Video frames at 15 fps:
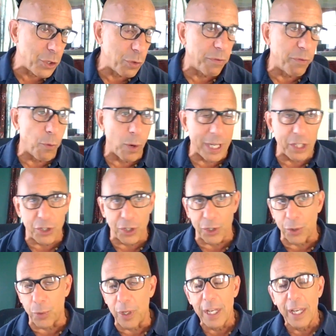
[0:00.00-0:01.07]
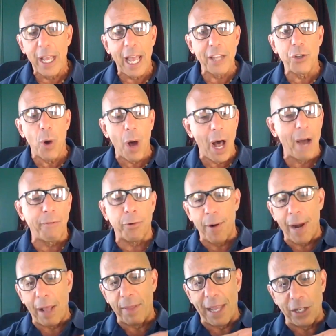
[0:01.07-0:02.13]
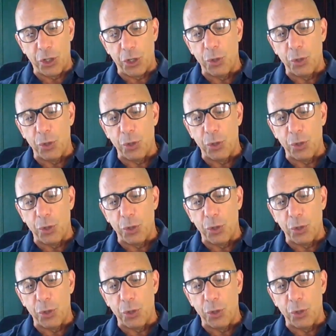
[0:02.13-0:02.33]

242, and you hover around that